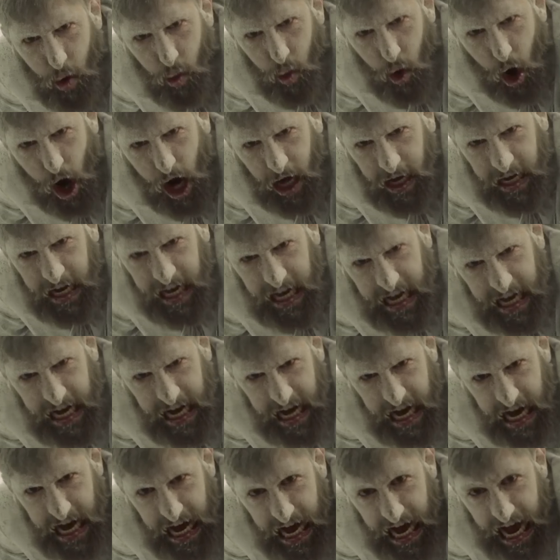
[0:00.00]
me. I don't want
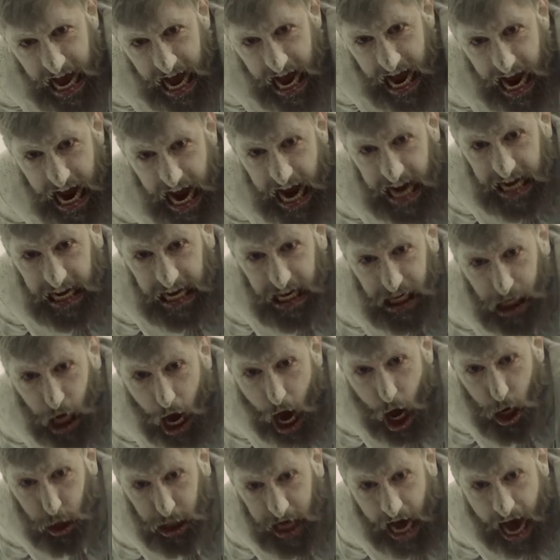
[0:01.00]
any
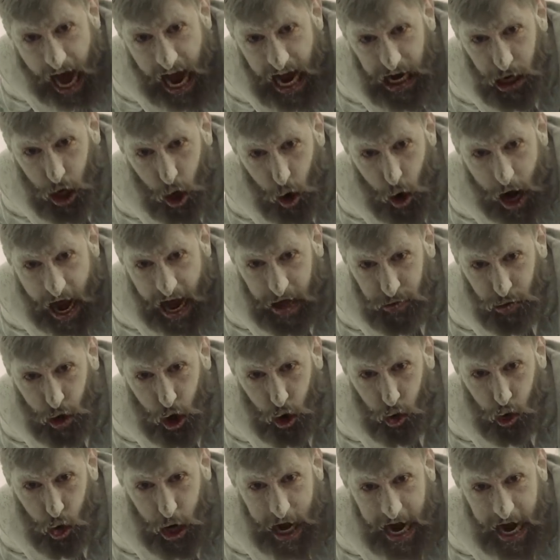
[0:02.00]
cocaine around the